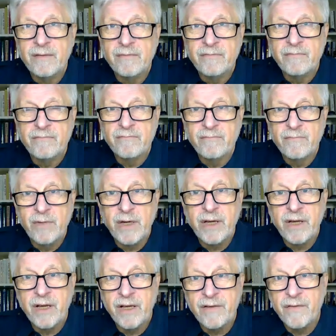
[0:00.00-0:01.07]
Um,
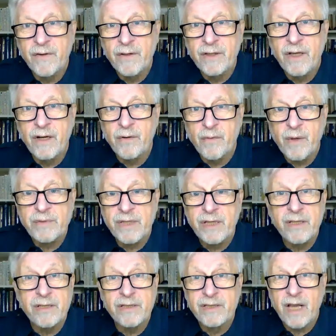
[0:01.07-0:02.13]
we have on our
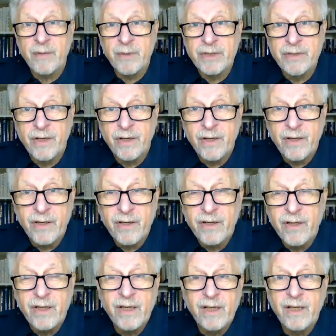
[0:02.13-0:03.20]
website
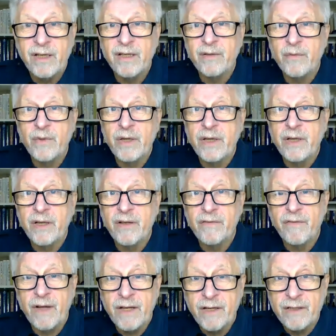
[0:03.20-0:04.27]
Zymitol and
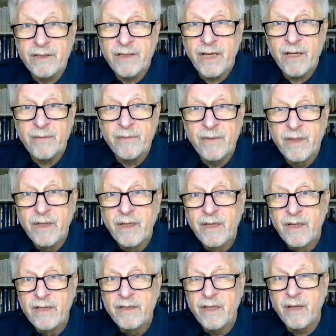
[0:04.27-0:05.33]
we have
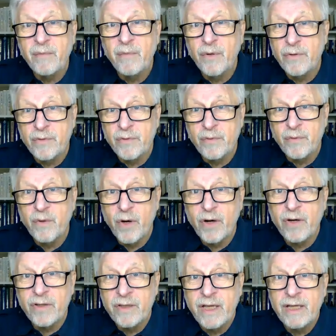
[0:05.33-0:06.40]
Vitalzyme. They both
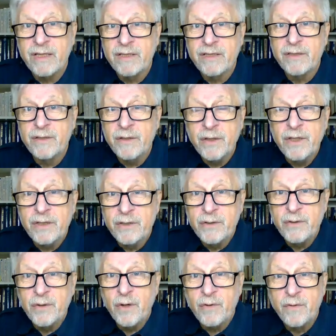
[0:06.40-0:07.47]
will work on that. You
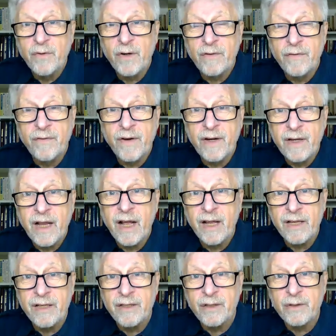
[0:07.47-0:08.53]
need to go for a
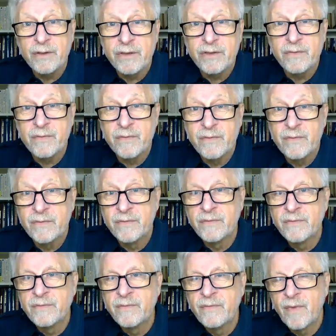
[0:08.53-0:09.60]
fairly high dose.
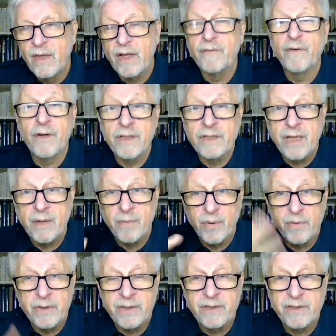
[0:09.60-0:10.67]
Like, for
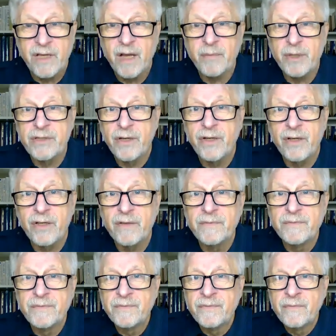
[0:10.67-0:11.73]
example, with the
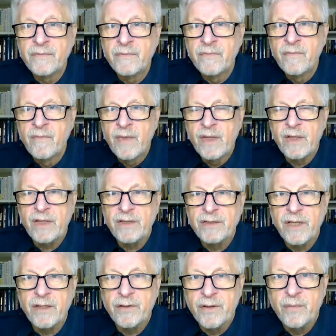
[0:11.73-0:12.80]
Zymitol,
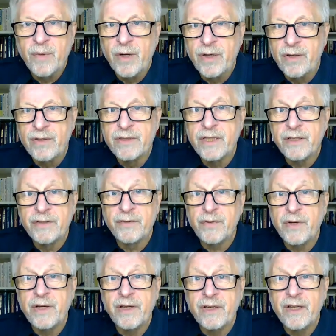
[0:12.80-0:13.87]
they say on the bottle,
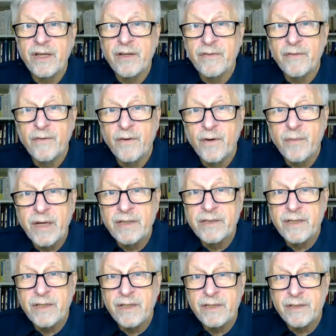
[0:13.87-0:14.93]
take three a day for
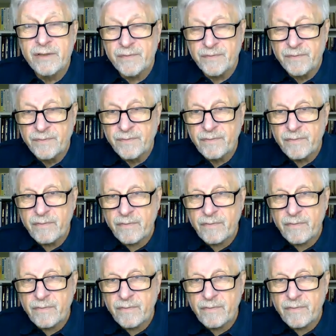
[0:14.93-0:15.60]
maintenance.